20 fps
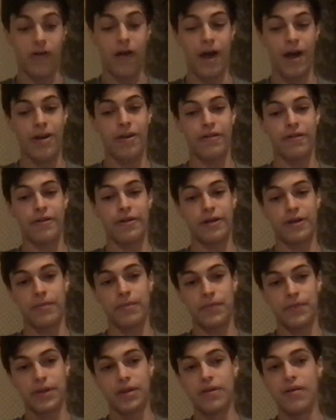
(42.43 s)
firing
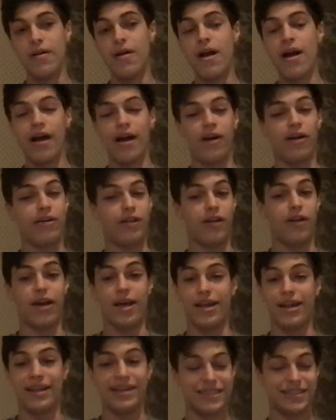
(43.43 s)
on
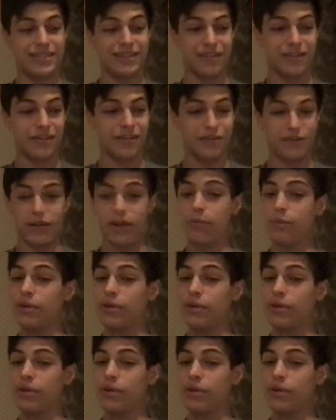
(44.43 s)
any cylinder.